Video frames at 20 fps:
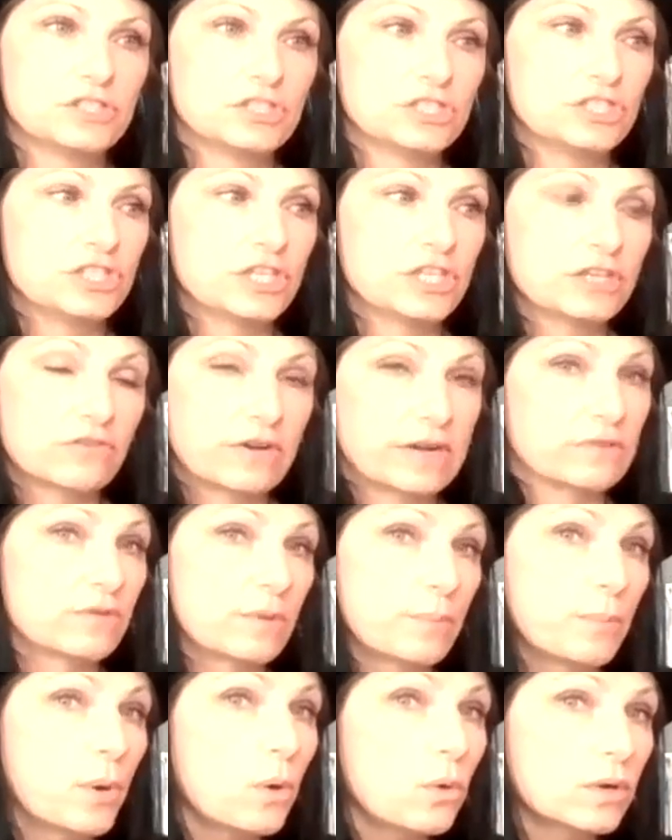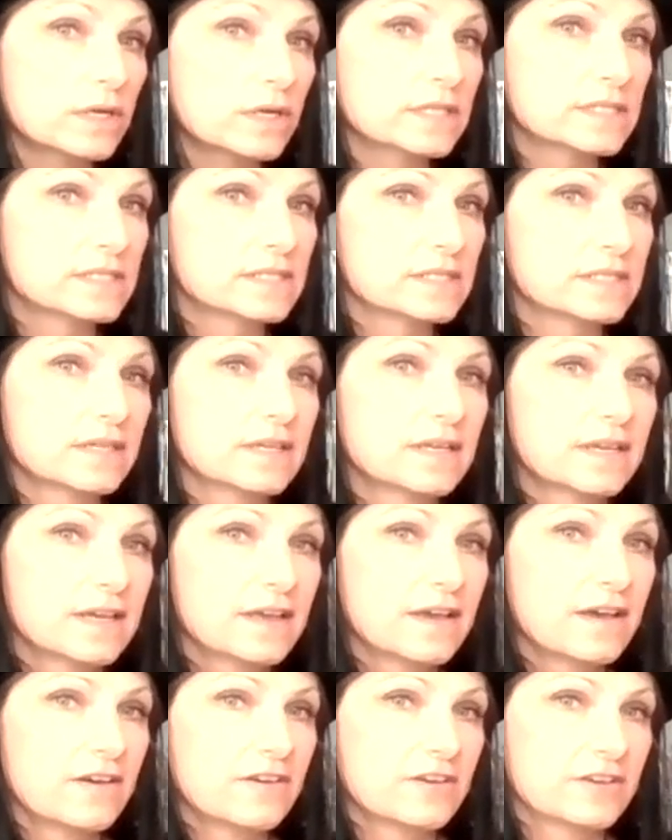generate reports
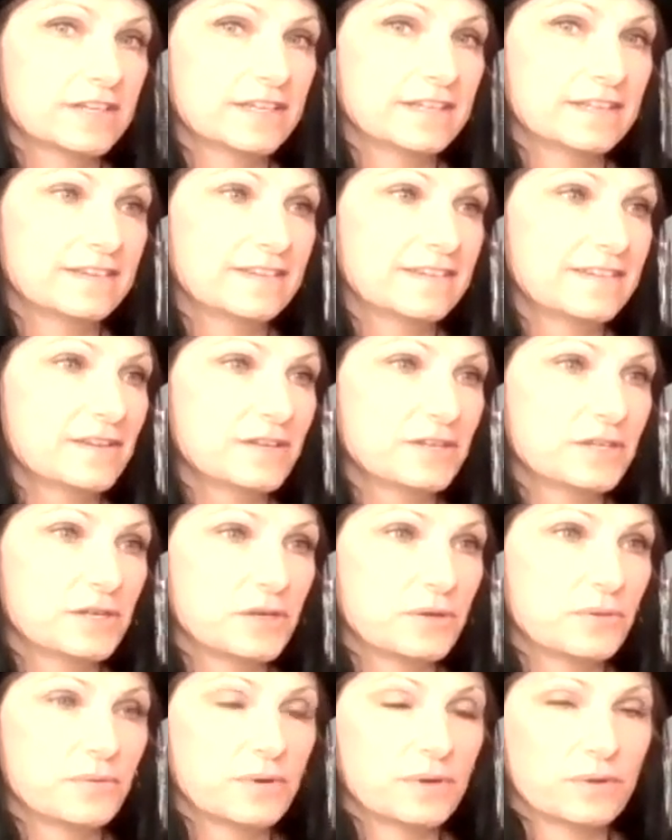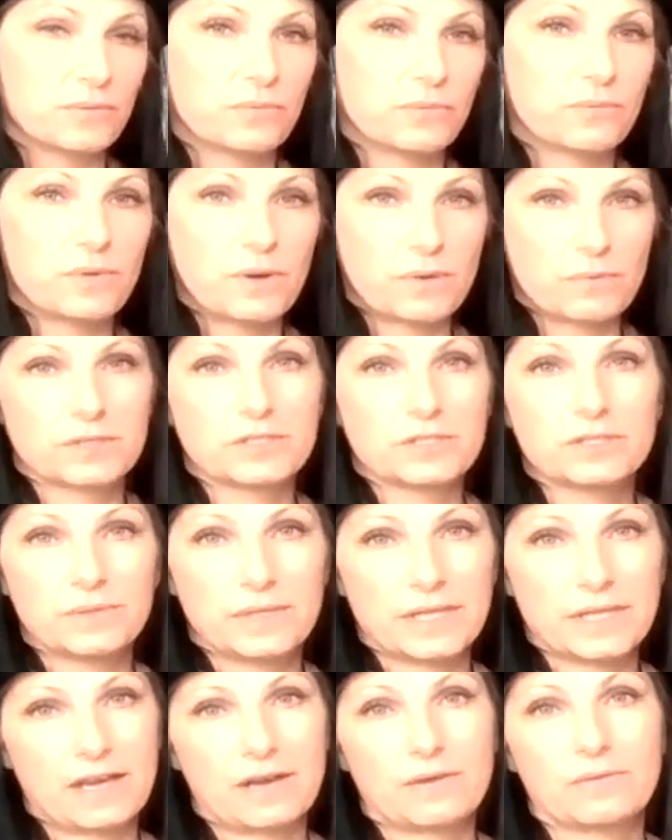on, you know, what we're
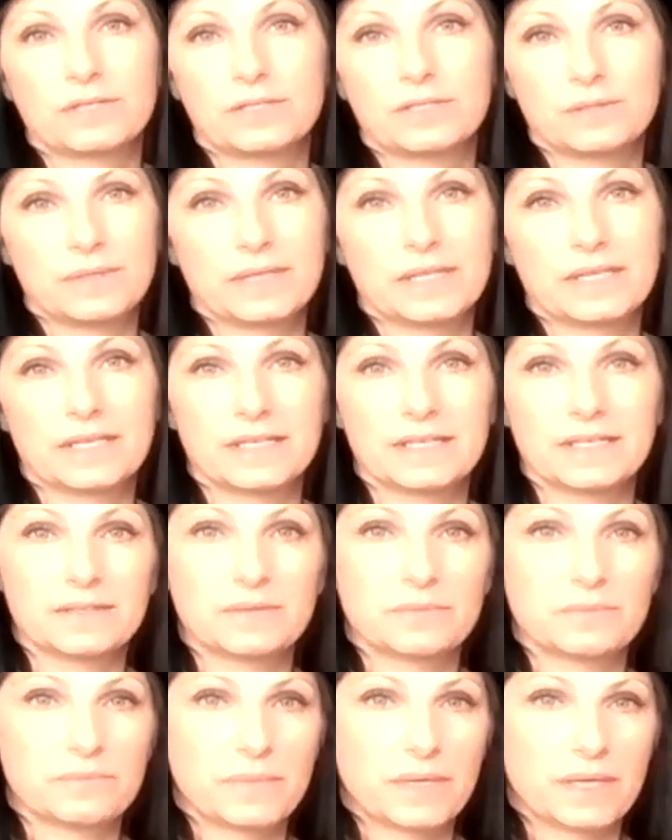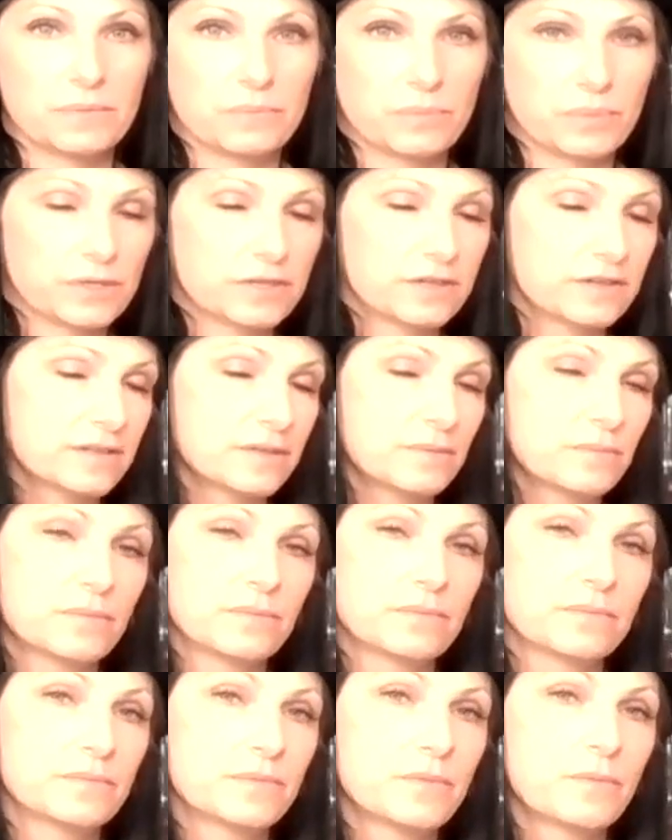doing, how we're doing it, put it on the
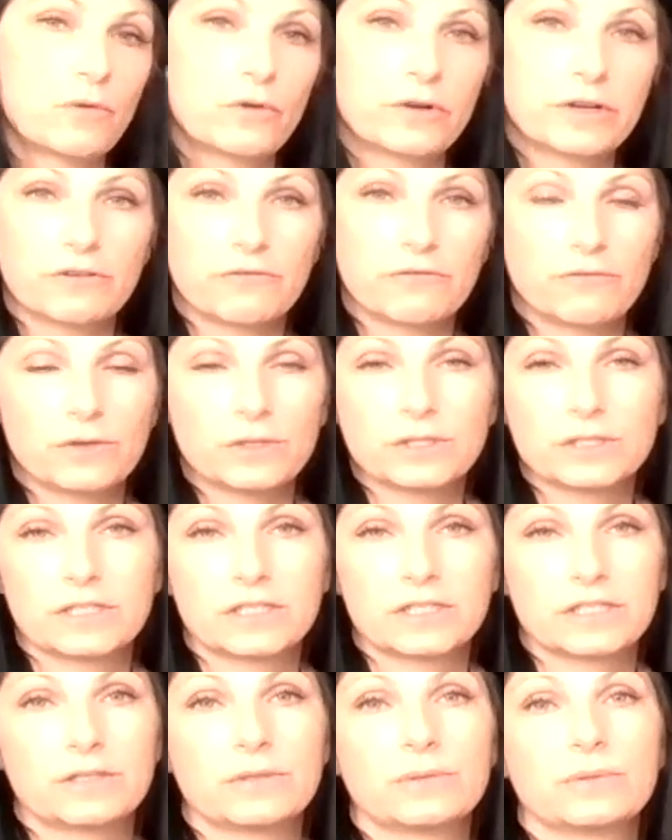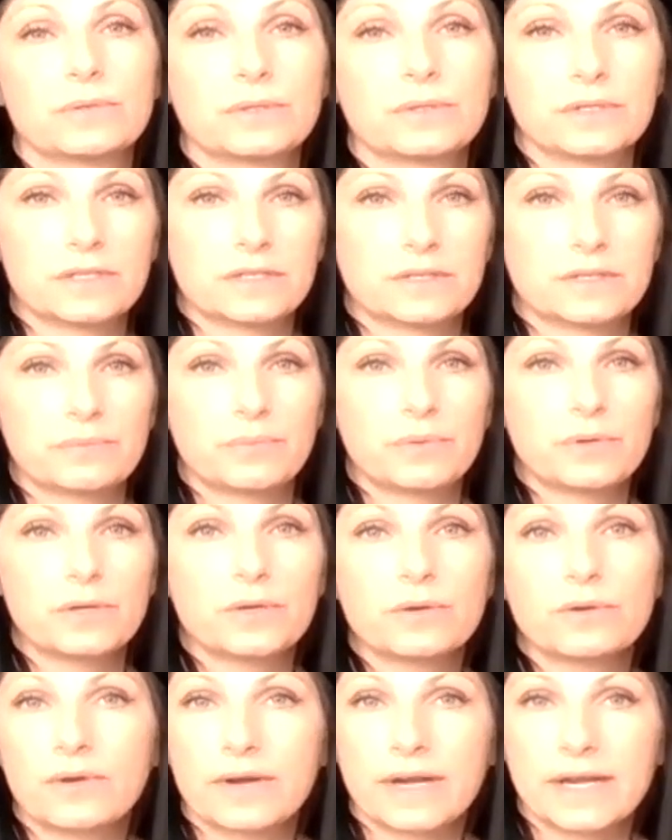memorial folder or
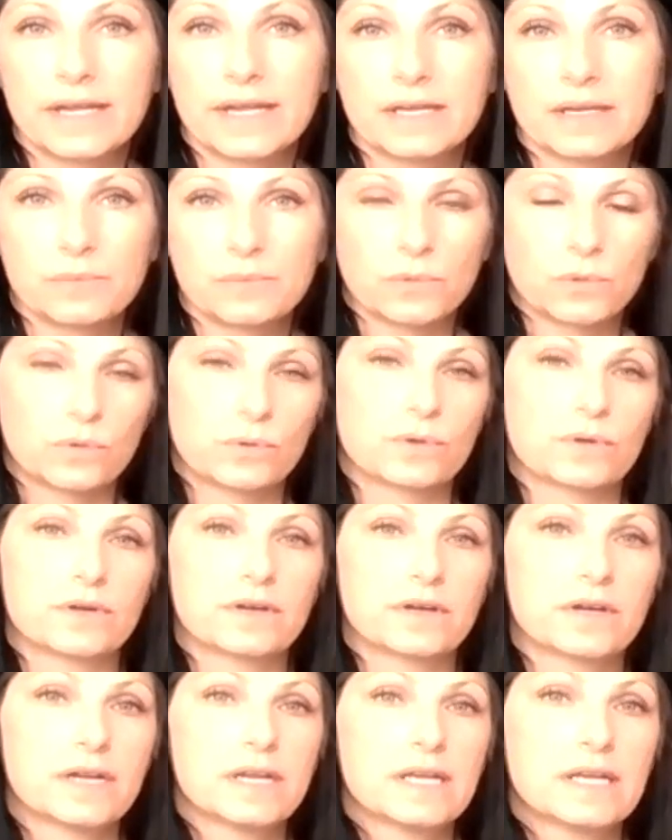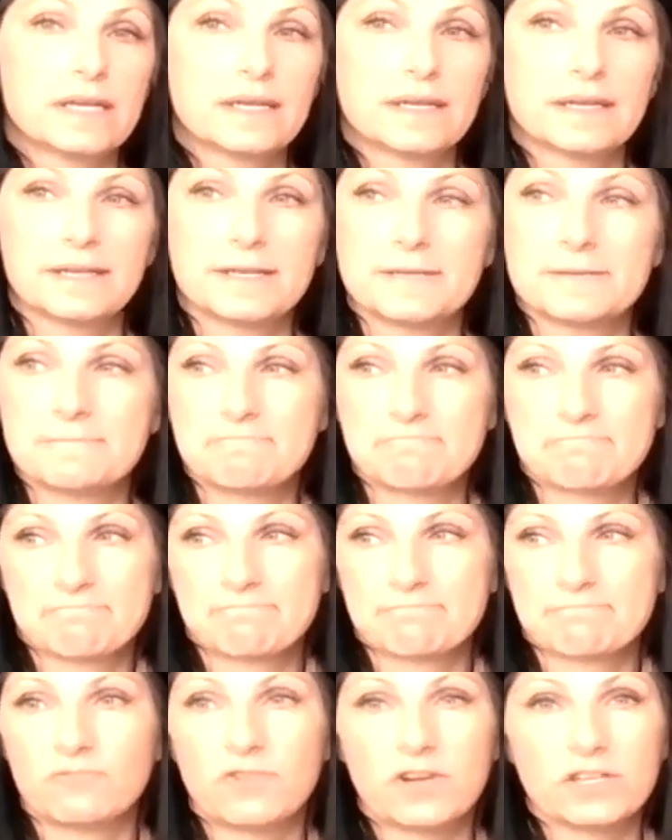program or
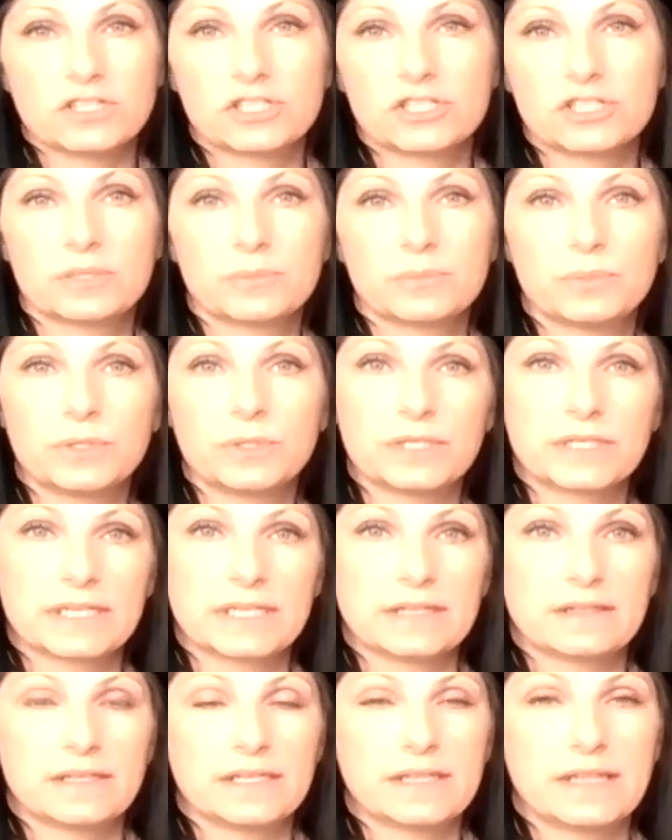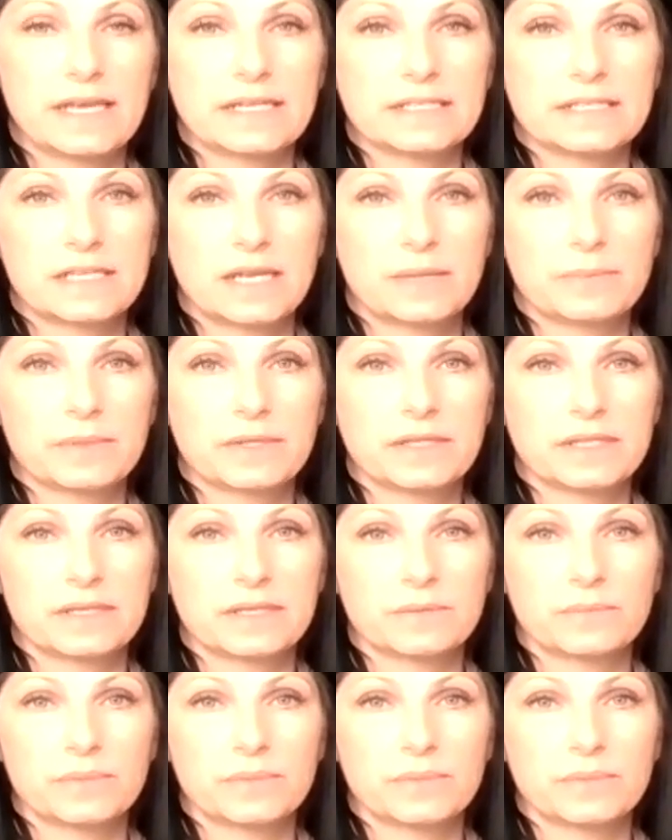register book and that type of thing.